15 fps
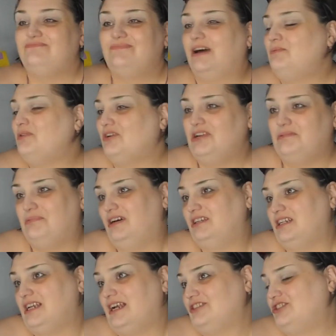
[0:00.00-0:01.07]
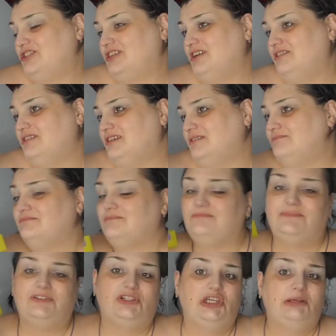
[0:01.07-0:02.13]
I'm not going to buy Natasha Denona,
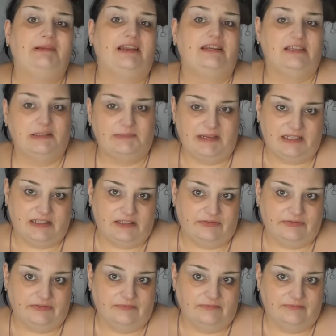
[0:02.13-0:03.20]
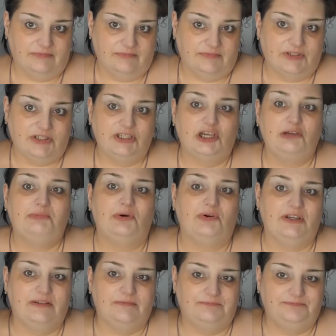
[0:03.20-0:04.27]
it's too bloody expensive. No point.